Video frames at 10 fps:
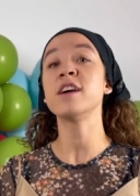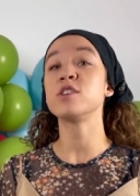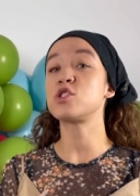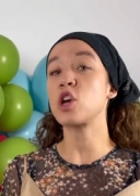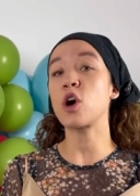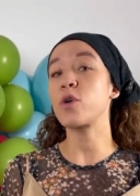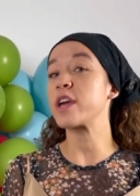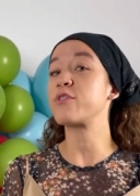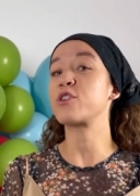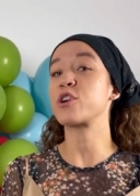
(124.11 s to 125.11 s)
So
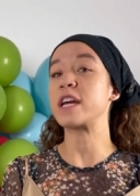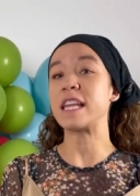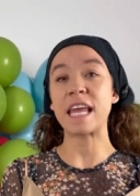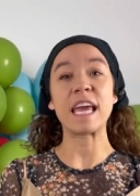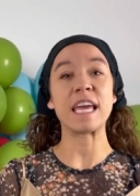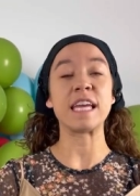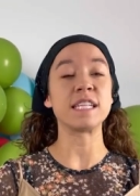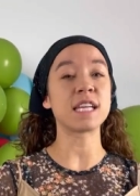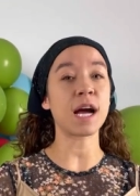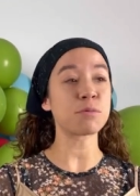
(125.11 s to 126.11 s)
if you're in a
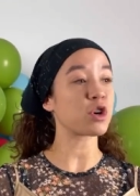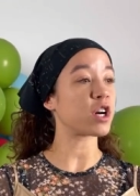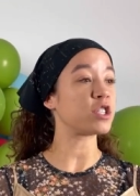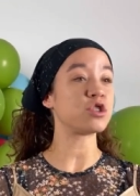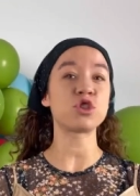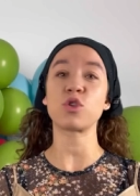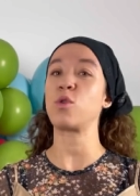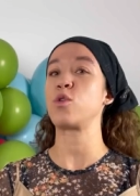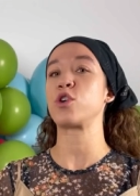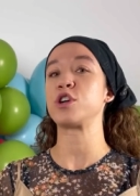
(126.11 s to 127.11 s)
time crunch
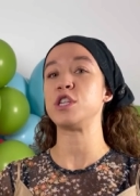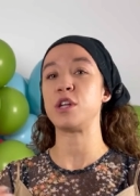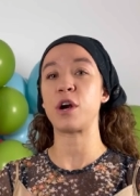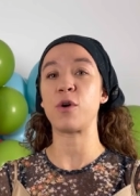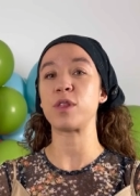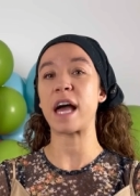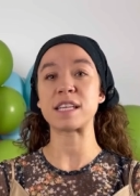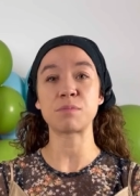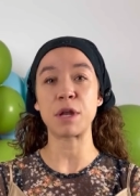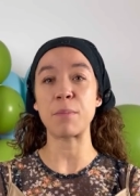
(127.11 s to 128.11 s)
or, you know,
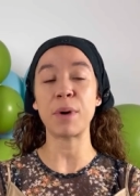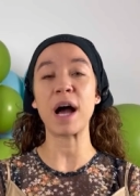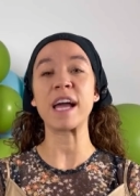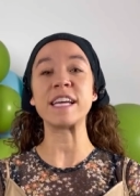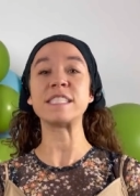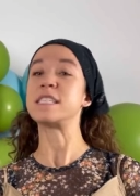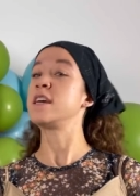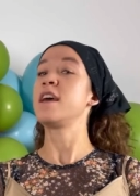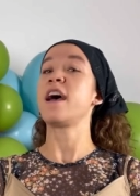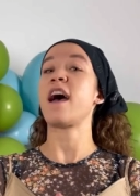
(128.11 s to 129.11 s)
last minute bind
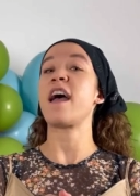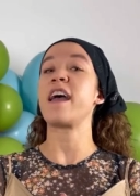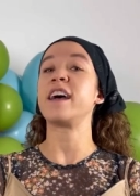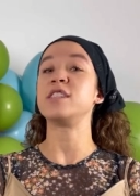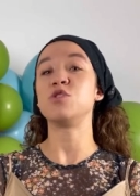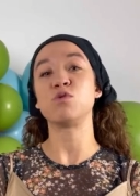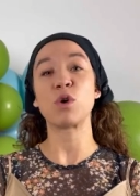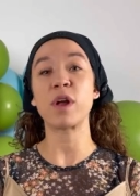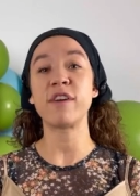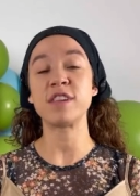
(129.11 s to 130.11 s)
and you don't
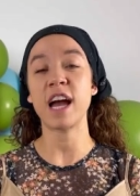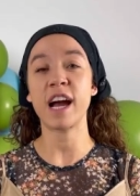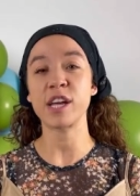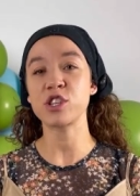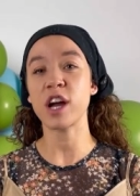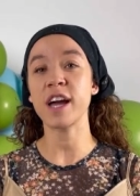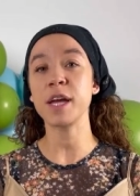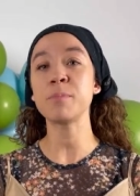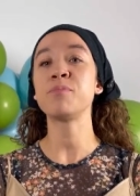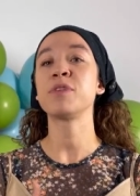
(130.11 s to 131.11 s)
have any
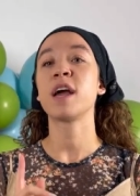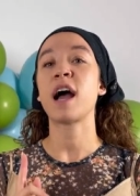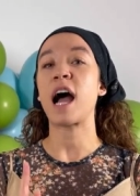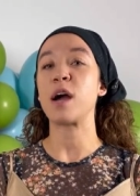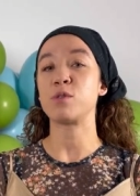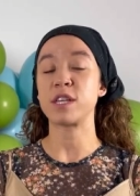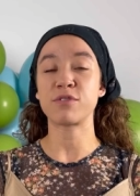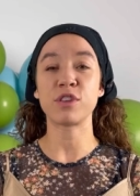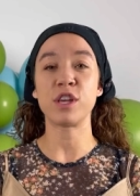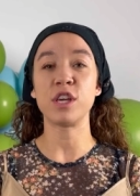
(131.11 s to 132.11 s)
Hi-Shine, I would
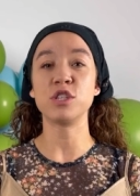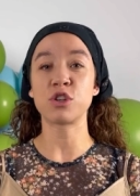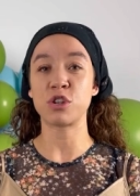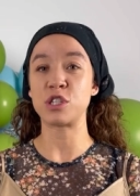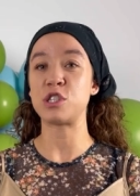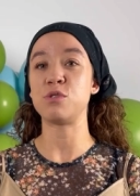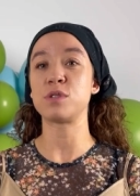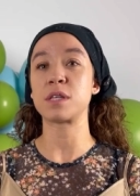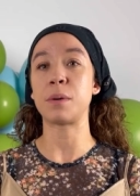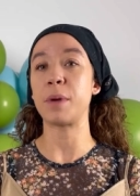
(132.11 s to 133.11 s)
definitely turn to
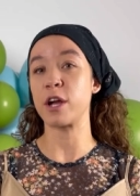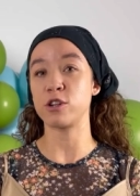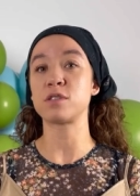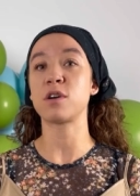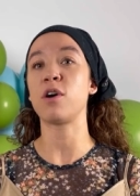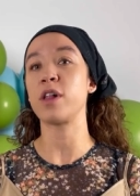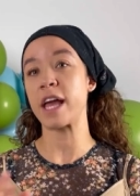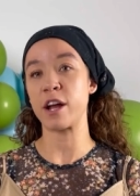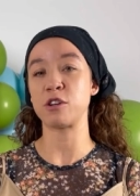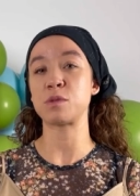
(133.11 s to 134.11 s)
some aerosol
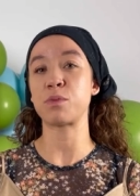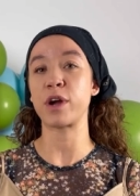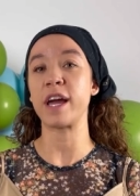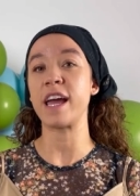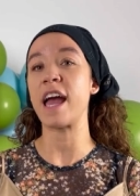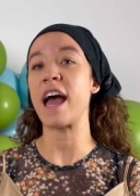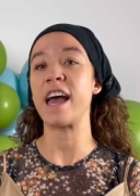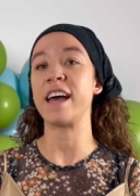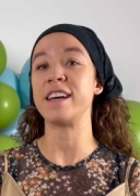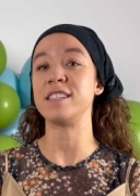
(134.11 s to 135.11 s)
hairspray
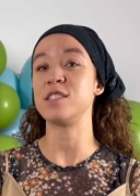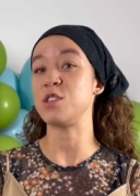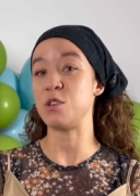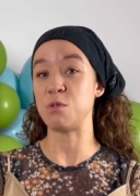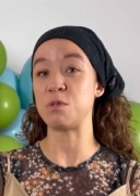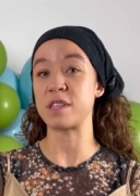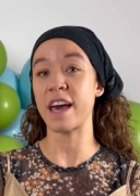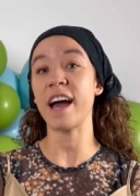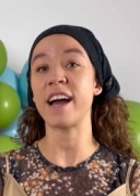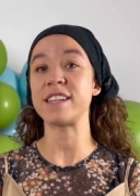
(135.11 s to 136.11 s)
and use
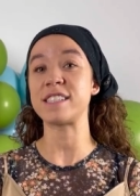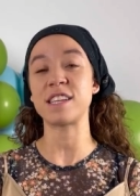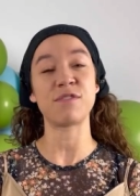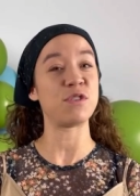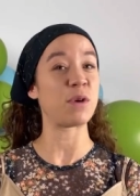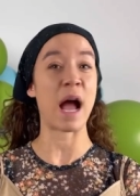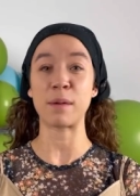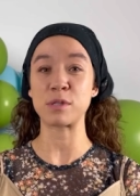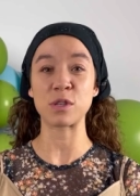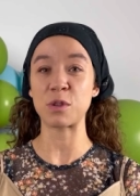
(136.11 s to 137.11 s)
that if you
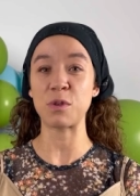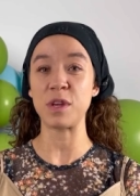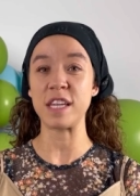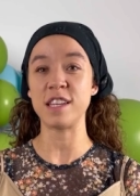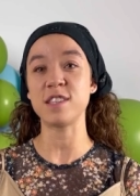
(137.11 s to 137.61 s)
absolutely need